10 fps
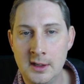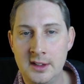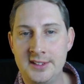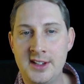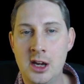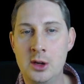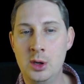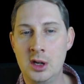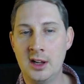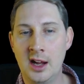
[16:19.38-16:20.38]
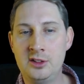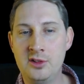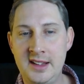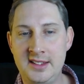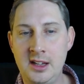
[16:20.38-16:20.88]
So
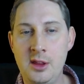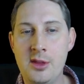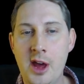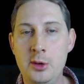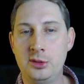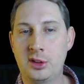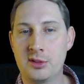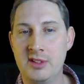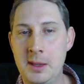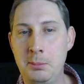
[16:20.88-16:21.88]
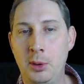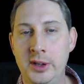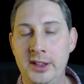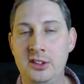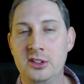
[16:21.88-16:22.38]
addressing those 3
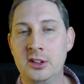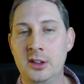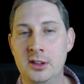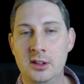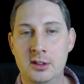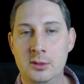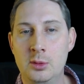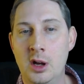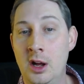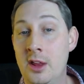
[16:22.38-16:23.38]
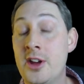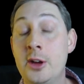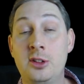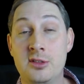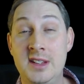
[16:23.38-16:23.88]
points,
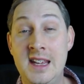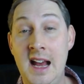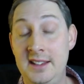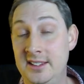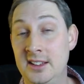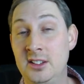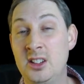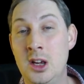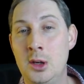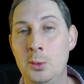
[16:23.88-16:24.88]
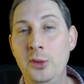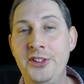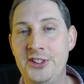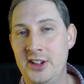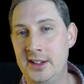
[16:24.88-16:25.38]
those 3 gases will
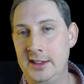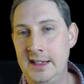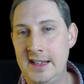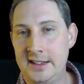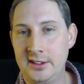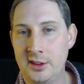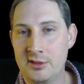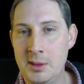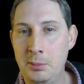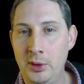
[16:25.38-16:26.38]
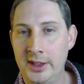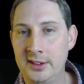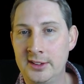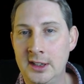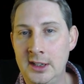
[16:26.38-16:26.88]
certainly get us 3
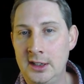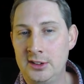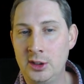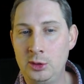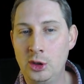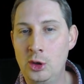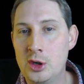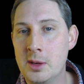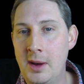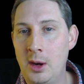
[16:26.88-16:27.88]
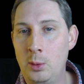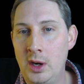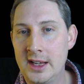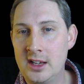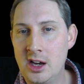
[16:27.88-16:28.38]
points. So talk about
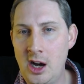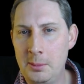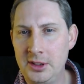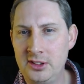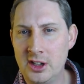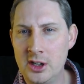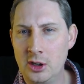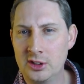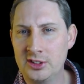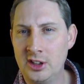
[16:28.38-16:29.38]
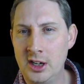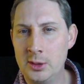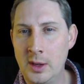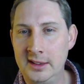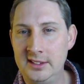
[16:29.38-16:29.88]
why carbon
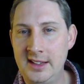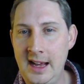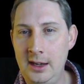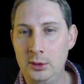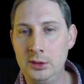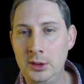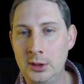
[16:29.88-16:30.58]
dioxide went down,